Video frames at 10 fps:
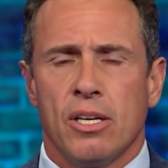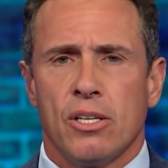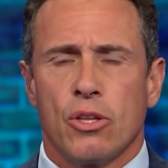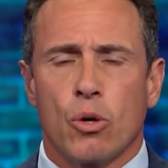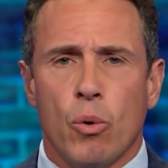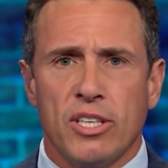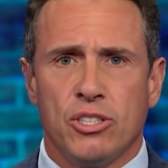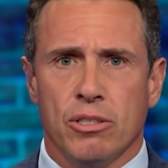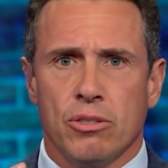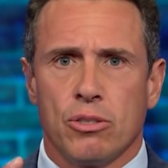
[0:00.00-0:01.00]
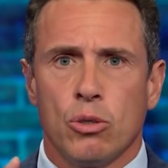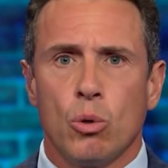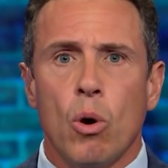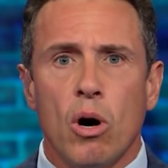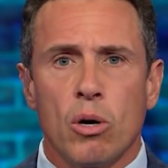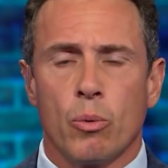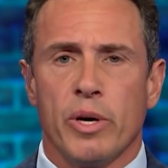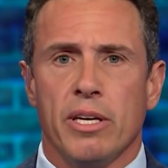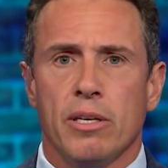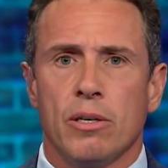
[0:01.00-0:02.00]
The questions who are
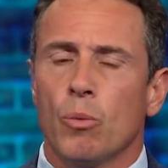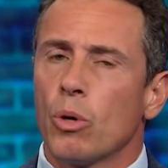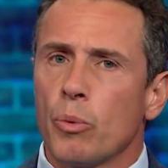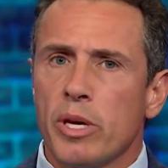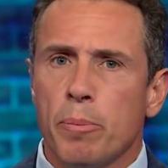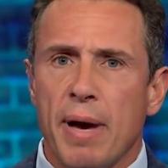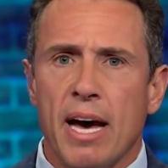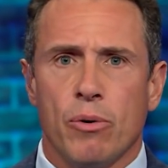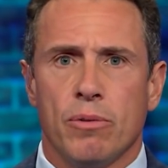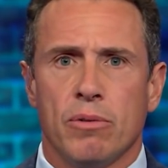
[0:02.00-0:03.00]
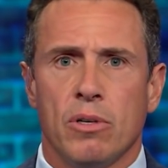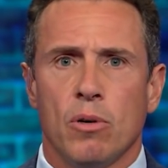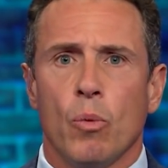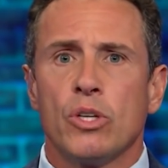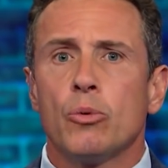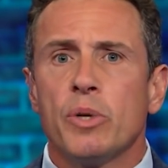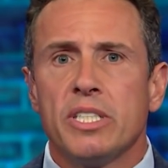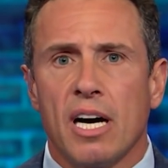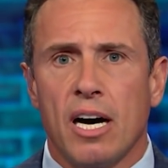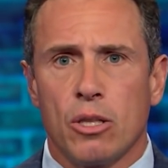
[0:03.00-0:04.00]
we? What are we about? What do we
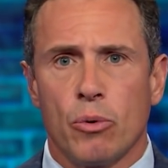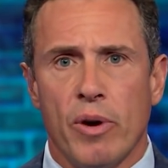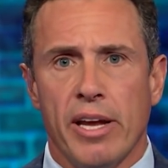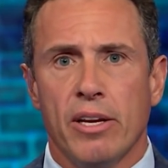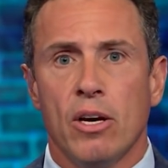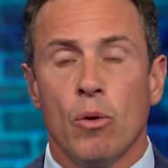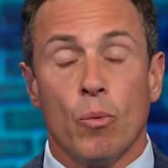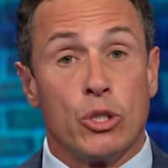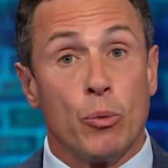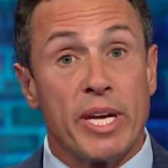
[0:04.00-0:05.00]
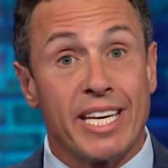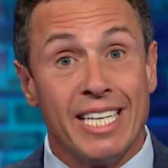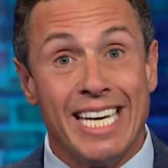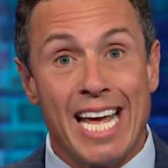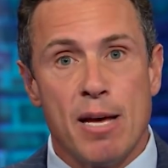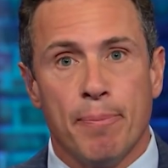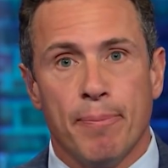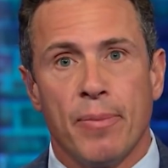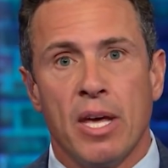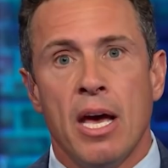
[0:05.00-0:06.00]
tolerate? What do we condemn?
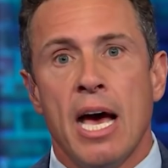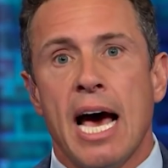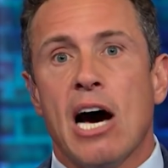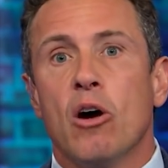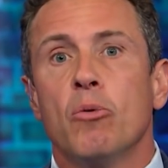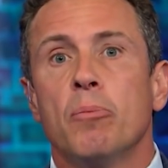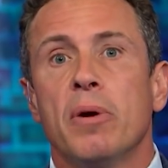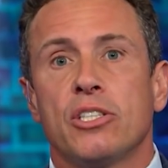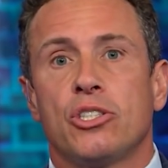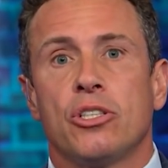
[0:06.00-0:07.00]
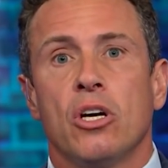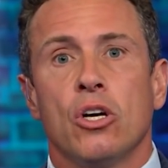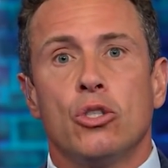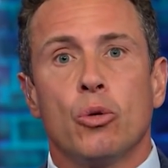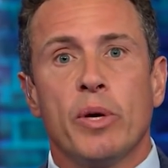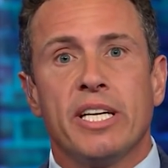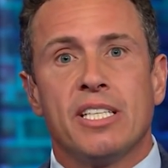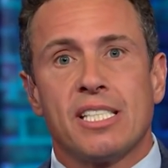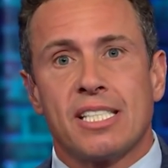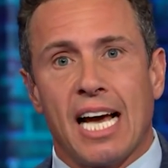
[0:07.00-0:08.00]
How much do we
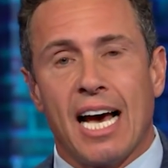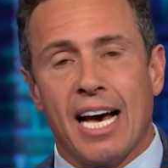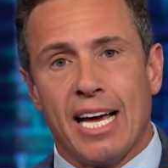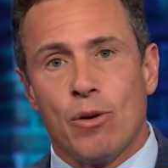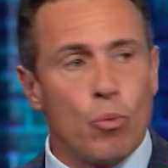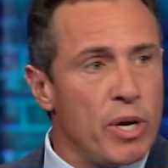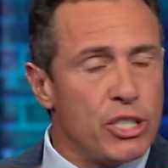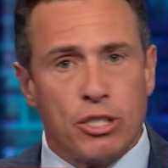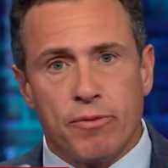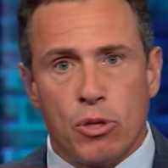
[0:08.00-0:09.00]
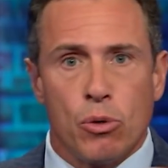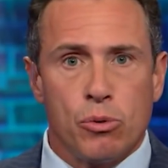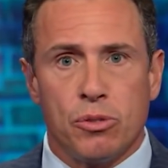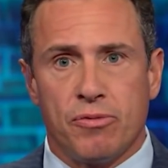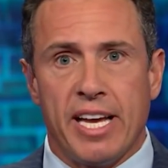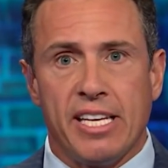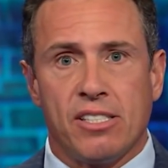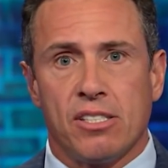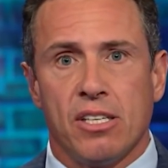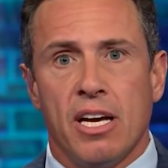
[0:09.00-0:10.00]
decide which of those
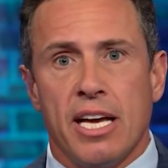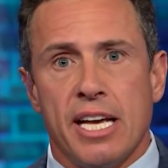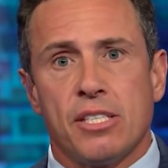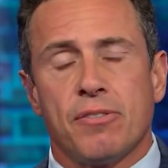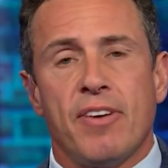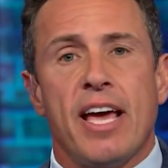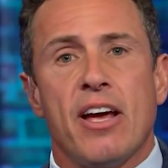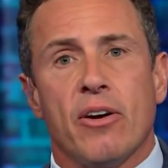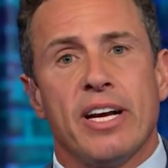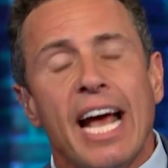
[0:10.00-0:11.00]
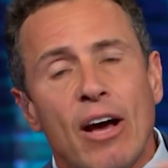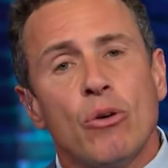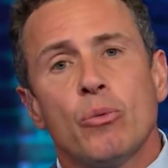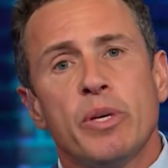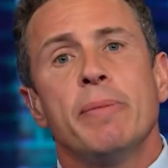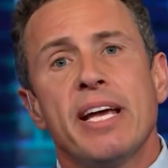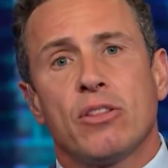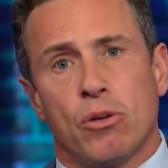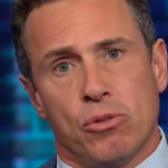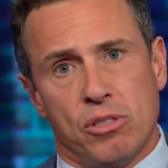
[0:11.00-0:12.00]
fates is fair? And how do we make
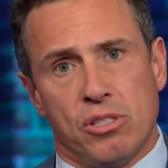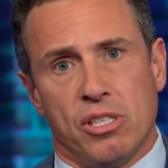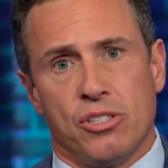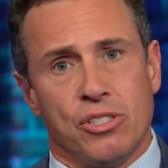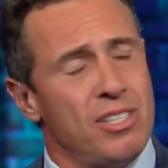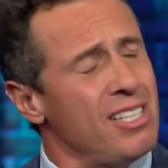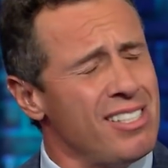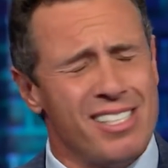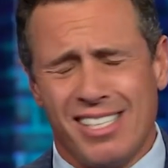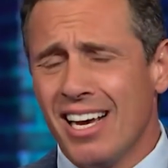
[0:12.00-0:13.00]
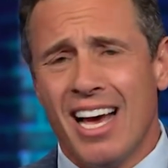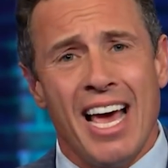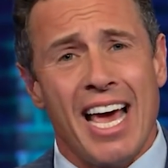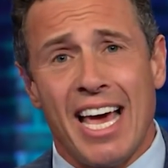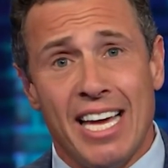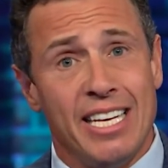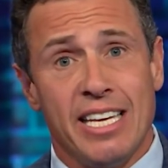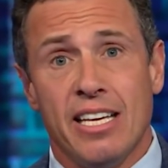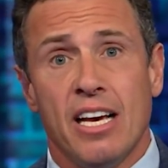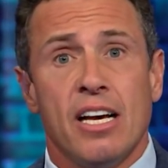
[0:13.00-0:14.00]
those decisions? This is
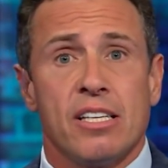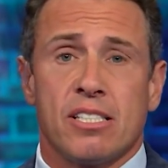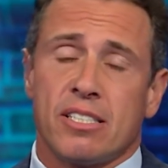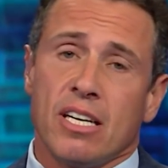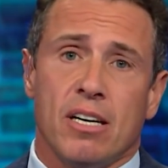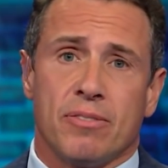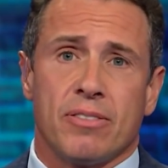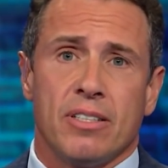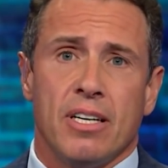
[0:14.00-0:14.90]
heady stuff.